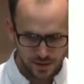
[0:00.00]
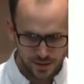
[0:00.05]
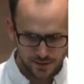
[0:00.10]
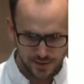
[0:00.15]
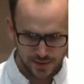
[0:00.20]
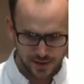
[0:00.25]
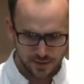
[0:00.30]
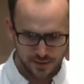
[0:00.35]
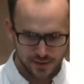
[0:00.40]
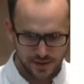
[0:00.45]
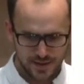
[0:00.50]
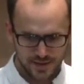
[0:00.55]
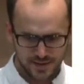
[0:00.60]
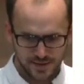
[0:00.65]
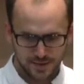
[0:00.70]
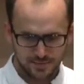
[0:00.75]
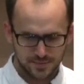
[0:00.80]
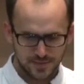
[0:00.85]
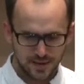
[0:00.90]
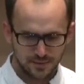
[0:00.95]
Now the next
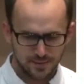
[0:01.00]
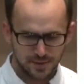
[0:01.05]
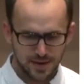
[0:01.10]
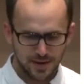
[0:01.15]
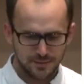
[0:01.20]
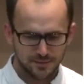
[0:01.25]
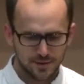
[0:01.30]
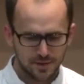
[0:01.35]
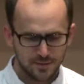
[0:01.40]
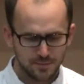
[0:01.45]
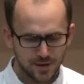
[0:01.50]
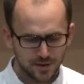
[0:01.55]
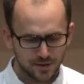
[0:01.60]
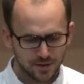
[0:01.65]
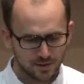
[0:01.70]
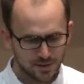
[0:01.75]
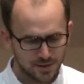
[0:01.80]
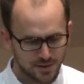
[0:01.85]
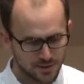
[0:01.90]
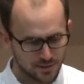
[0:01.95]
step down, we have the
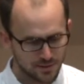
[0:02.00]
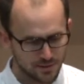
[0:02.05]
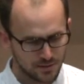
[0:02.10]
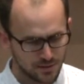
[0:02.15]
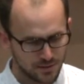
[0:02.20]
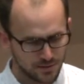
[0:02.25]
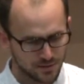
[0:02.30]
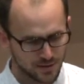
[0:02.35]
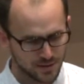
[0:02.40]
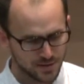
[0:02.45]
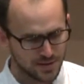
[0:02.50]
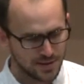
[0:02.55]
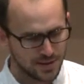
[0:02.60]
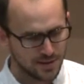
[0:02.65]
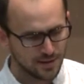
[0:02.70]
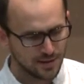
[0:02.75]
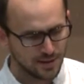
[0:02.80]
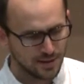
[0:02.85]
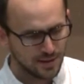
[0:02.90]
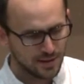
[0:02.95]
micro-ROS node and
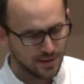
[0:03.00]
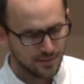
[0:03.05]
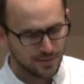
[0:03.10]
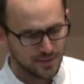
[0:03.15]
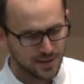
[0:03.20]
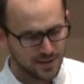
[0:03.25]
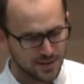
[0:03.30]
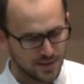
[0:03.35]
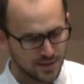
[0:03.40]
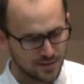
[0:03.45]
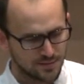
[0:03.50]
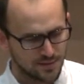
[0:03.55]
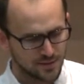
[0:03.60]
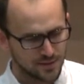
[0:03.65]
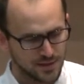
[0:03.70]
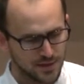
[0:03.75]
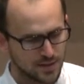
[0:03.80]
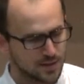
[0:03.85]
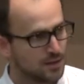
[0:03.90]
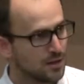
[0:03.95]
ROS-C. This is for
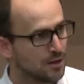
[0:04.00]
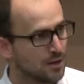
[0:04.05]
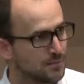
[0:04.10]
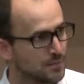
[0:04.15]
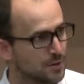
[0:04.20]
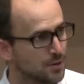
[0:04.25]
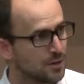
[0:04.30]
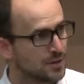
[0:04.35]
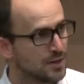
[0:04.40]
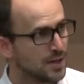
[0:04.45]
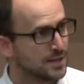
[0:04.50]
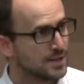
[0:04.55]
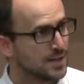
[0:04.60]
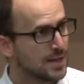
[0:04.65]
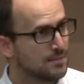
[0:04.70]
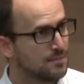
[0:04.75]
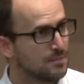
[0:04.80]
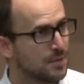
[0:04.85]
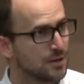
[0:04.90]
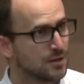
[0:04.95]
these ARM
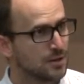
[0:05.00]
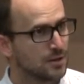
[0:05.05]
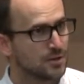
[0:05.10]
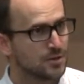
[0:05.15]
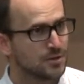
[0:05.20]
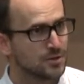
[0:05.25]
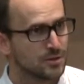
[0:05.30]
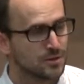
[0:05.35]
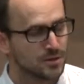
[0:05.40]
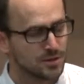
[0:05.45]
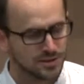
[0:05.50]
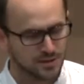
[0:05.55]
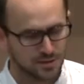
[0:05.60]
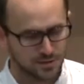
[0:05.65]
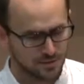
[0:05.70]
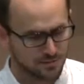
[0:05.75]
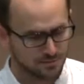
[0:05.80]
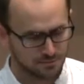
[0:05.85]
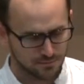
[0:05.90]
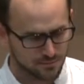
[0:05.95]
Cortex-M microcontrollers.
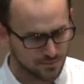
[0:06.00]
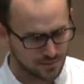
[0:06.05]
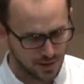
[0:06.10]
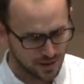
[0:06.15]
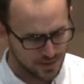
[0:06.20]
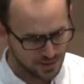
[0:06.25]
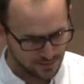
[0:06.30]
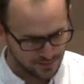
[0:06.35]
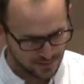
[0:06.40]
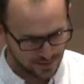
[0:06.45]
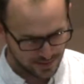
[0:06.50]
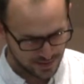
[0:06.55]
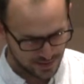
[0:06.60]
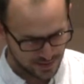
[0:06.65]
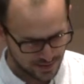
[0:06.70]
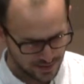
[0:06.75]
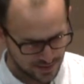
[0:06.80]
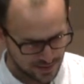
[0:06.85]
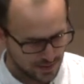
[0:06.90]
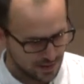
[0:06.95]
There's tons of these
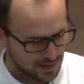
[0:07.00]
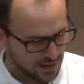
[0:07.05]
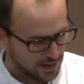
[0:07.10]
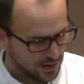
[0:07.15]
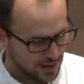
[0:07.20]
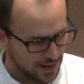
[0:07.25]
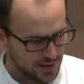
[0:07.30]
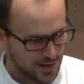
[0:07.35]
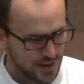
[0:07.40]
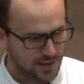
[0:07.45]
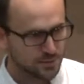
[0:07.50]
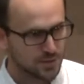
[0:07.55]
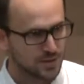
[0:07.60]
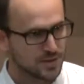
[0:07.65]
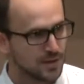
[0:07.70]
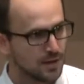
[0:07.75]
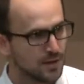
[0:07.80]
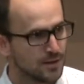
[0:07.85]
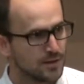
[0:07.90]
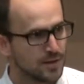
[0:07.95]
things. And as we
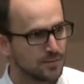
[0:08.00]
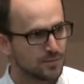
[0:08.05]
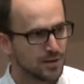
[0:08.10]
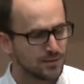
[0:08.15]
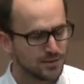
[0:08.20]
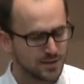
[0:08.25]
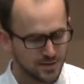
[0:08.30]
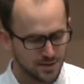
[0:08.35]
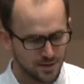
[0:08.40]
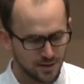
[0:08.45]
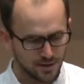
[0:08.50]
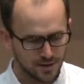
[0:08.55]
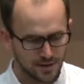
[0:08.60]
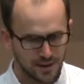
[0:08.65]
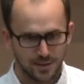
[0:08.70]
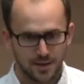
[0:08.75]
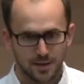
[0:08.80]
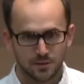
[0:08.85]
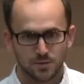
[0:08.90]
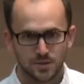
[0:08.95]
saw in the previous talk,
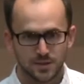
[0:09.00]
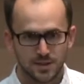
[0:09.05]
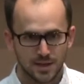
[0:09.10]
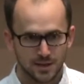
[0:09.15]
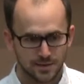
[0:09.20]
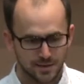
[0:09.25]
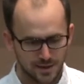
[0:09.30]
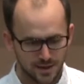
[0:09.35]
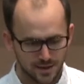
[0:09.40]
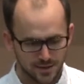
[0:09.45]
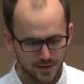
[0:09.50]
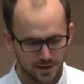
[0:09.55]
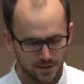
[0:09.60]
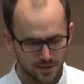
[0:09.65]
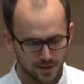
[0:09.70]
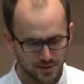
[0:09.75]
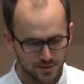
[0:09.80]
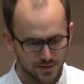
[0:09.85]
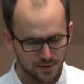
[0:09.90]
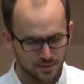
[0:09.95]
and I think we'll see on the next
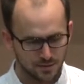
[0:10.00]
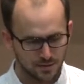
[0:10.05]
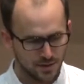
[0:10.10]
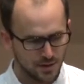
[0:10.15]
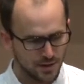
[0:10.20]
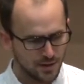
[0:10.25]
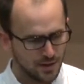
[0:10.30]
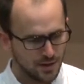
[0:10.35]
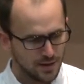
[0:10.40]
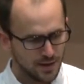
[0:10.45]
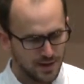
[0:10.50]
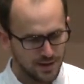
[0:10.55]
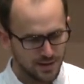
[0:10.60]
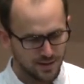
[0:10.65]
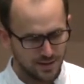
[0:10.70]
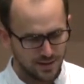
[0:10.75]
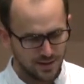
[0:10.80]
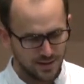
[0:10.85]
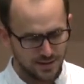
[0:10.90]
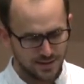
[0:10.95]
talk also, it
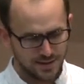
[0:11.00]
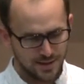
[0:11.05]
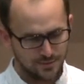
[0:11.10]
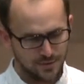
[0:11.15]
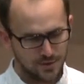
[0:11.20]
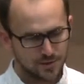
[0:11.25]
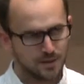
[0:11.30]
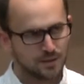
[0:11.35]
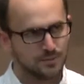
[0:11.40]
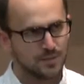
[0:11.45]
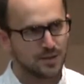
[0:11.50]
is difficult